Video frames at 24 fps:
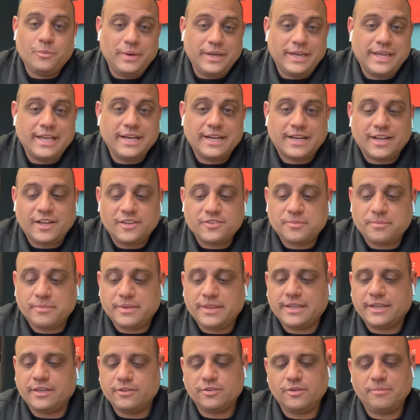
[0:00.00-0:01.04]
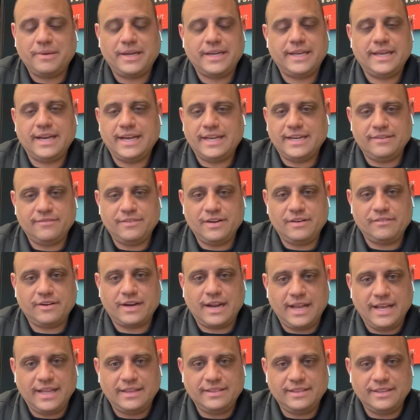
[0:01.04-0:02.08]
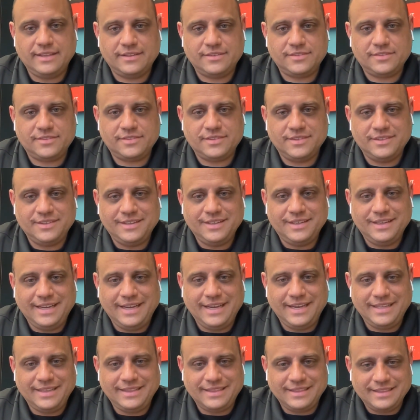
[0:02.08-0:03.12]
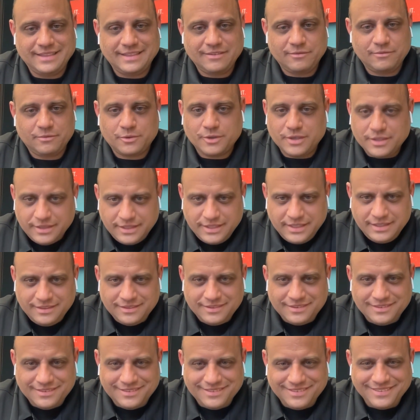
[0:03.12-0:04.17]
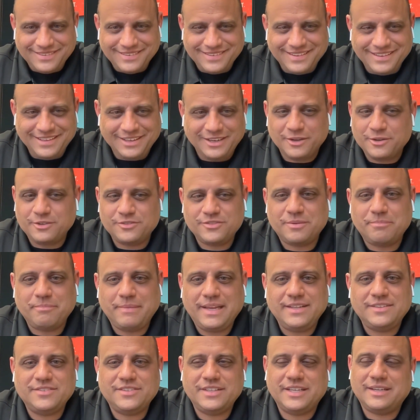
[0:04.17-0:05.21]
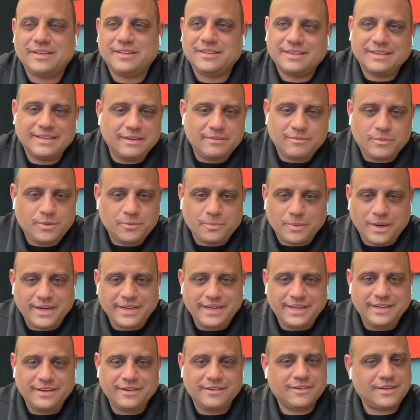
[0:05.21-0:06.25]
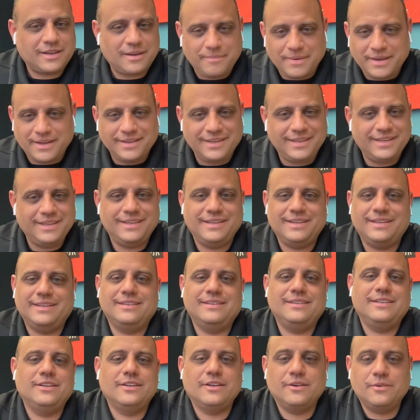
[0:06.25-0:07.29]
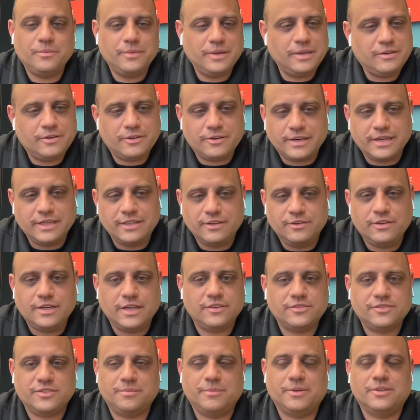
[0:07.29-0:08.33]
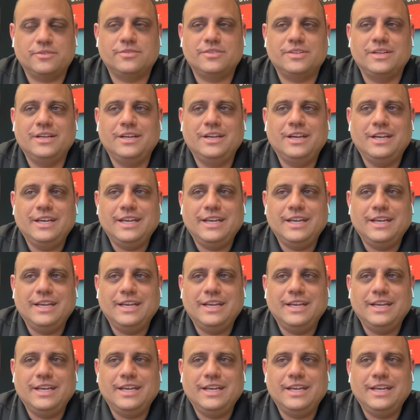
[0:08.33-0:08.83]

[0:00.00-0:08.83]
We get a customer that goes, oh, my God, I've never had this. And really, you know, it's amazing. And we're right here. Come on in. And, you know, we create new customers.